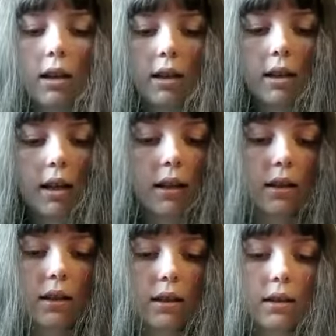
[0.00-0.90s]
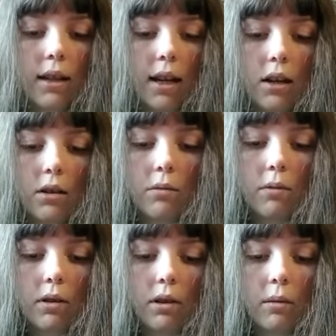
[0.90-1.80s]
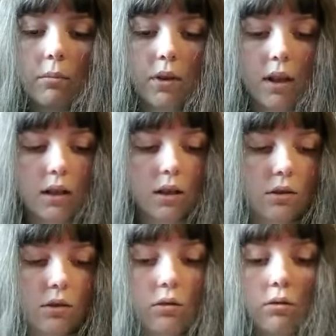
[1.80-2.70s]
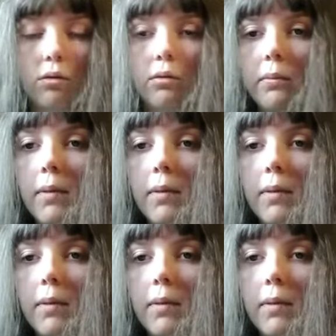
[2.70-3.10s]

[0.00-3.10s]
And then the second one I'm planning to do